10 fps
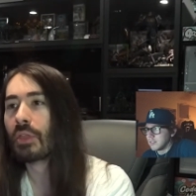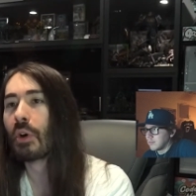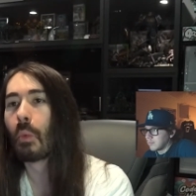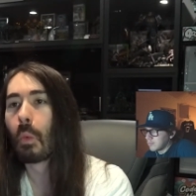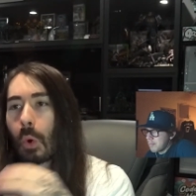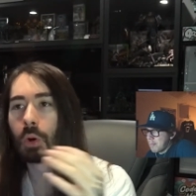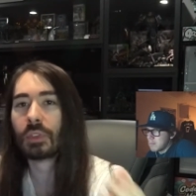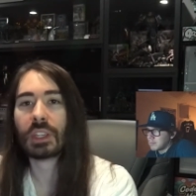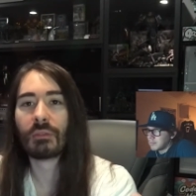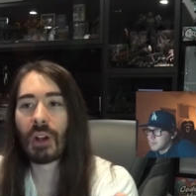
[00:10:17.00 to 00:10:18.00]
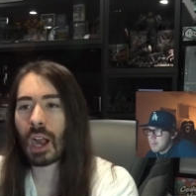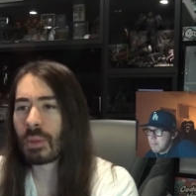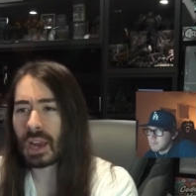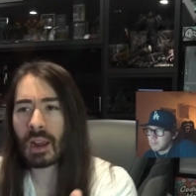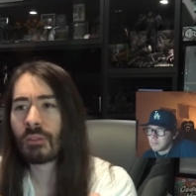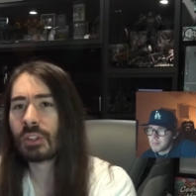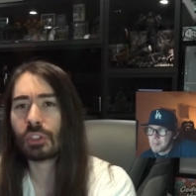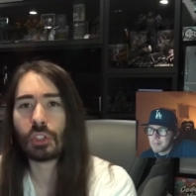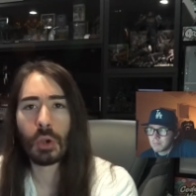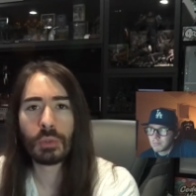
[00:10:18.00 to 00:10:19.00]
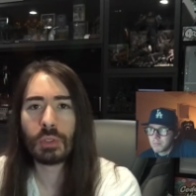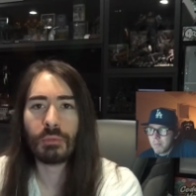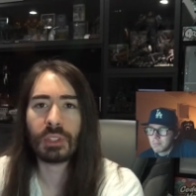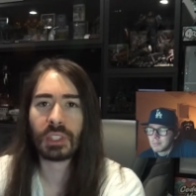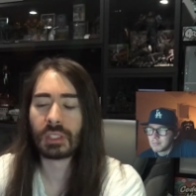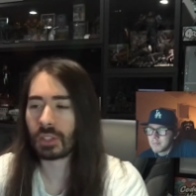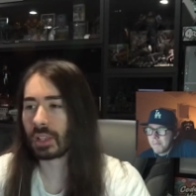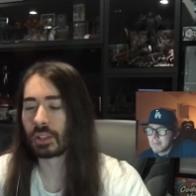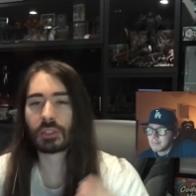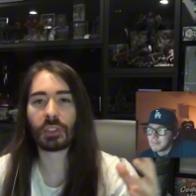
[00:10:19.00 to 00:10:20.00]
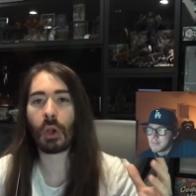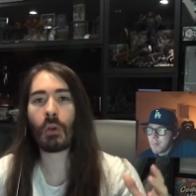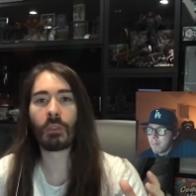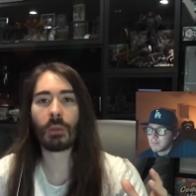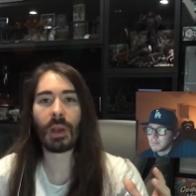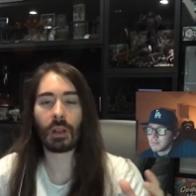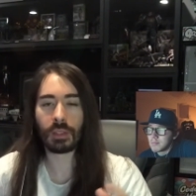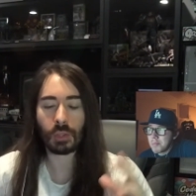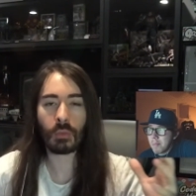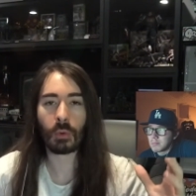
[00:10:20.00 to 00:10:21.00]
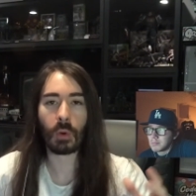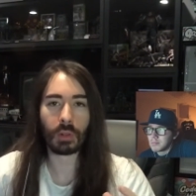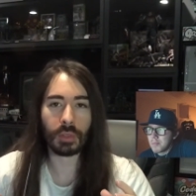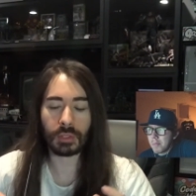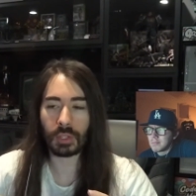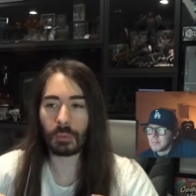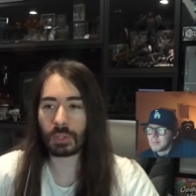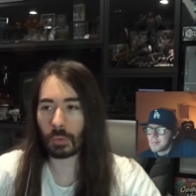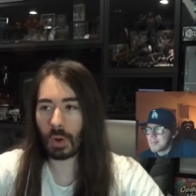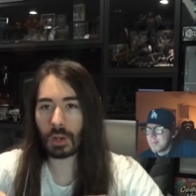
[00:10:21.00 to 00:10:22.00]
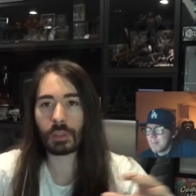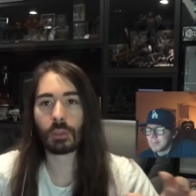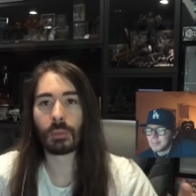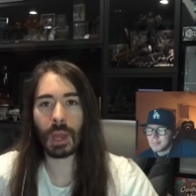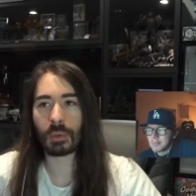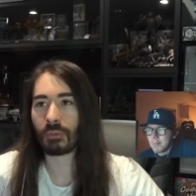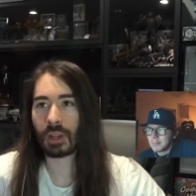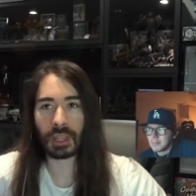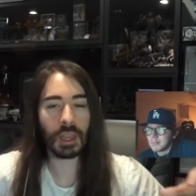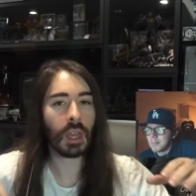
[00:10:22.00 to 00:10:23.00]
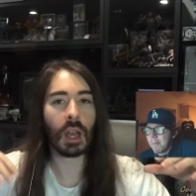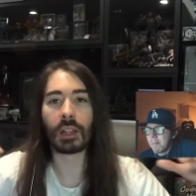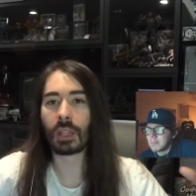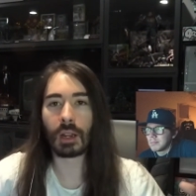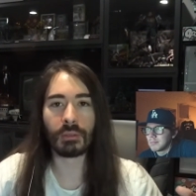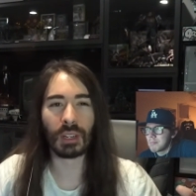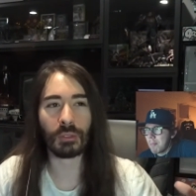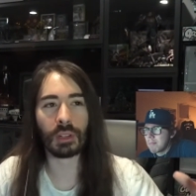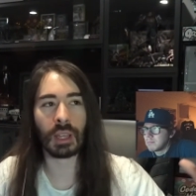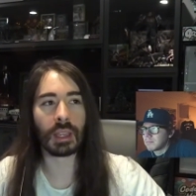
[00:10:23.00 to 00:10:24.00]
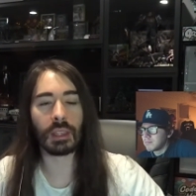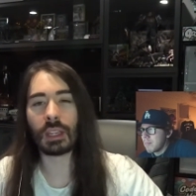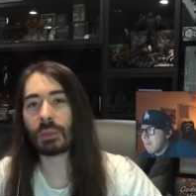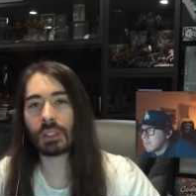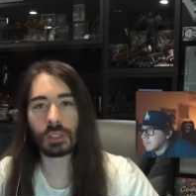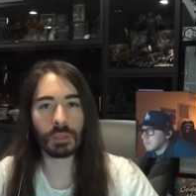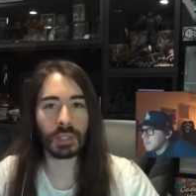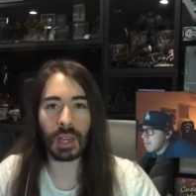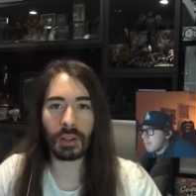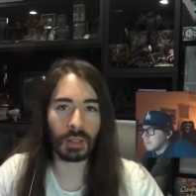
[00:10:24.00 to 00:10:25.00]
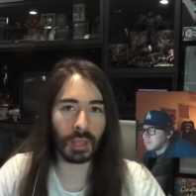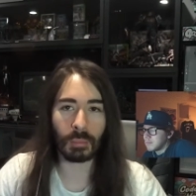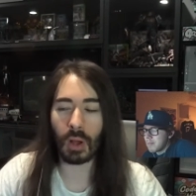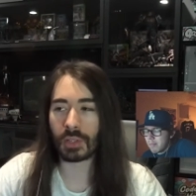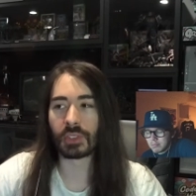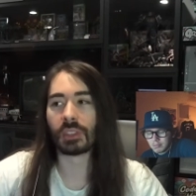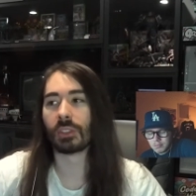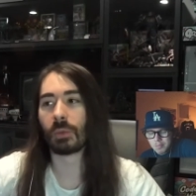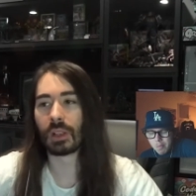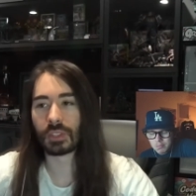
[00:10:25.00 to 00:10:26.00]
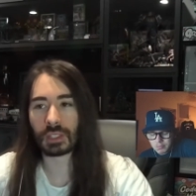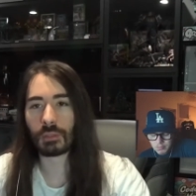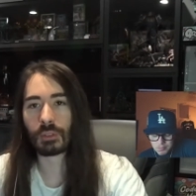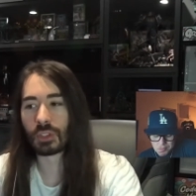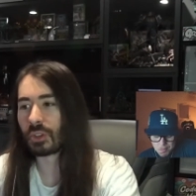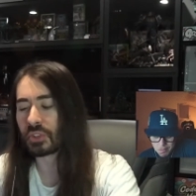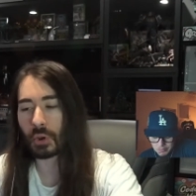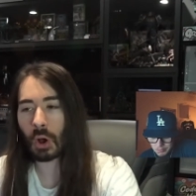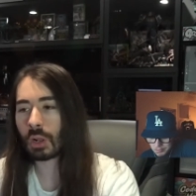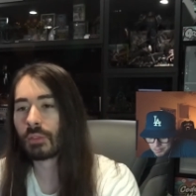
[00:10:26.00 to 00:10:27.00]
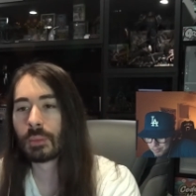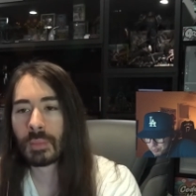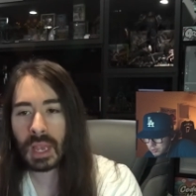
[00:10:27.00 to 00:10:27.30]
The world, the environment, every zone you visit. So like there's this overworld. So when you're walking through the map, you'll find like a ton of different like enemies to encounter, like bosses, as well as like different zones, and all of them